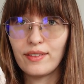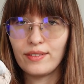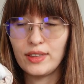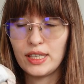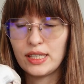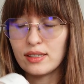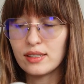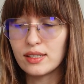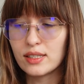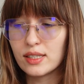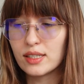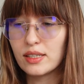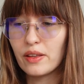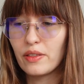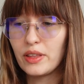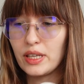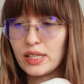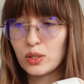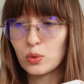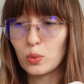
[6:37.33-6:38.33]

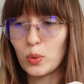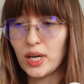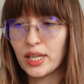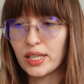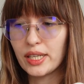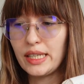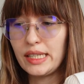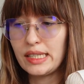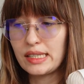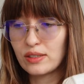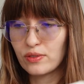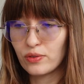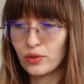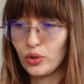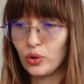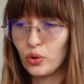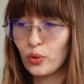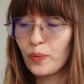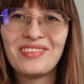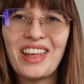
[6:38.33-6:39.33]
this one is for you.